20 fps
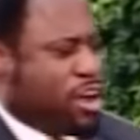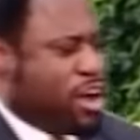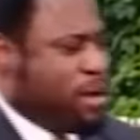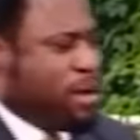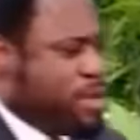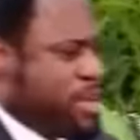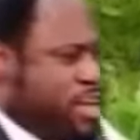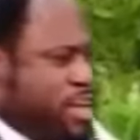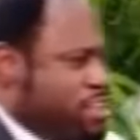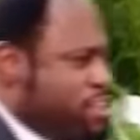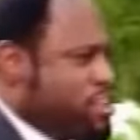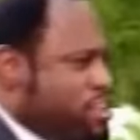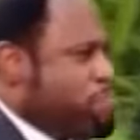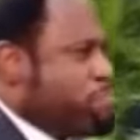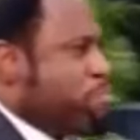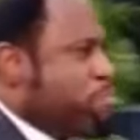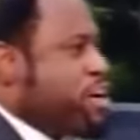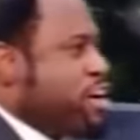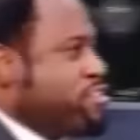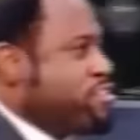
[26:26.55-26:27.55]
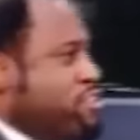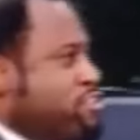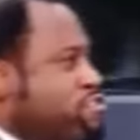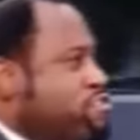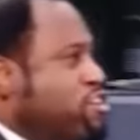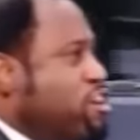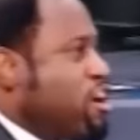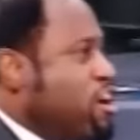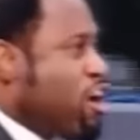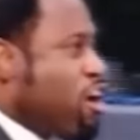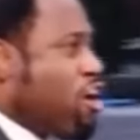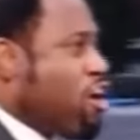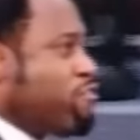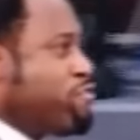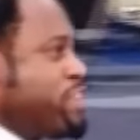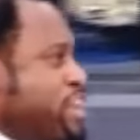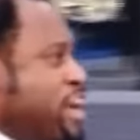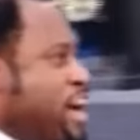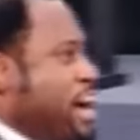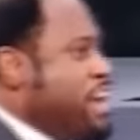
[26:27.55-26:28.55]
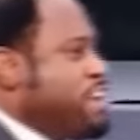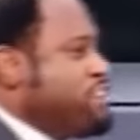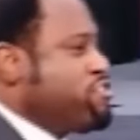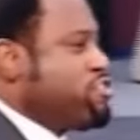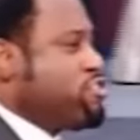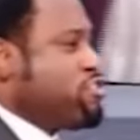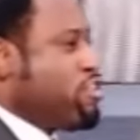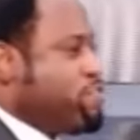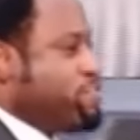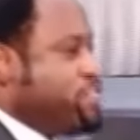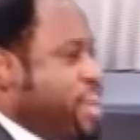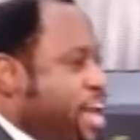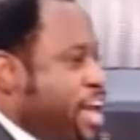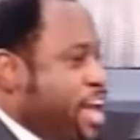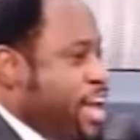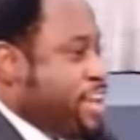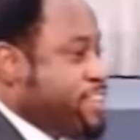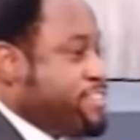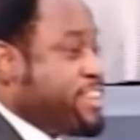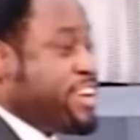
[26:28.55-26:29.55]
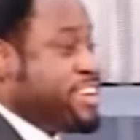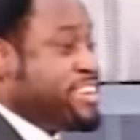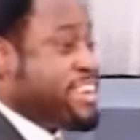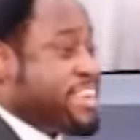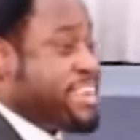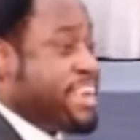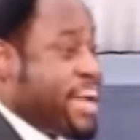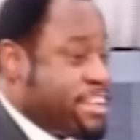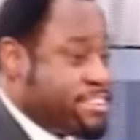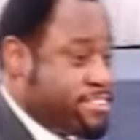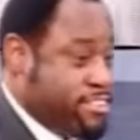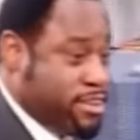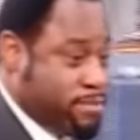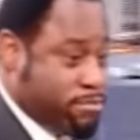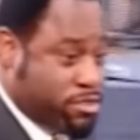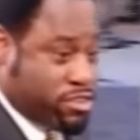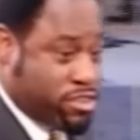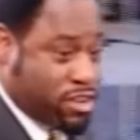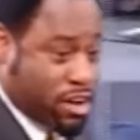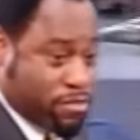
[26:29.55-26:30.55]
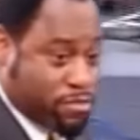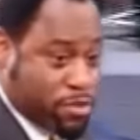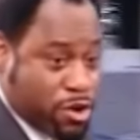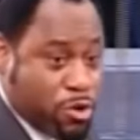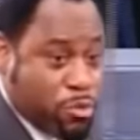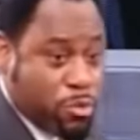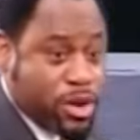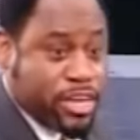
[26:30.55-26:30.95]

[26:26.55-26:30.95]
coming into the presence of the Ancient of Days to get some stuff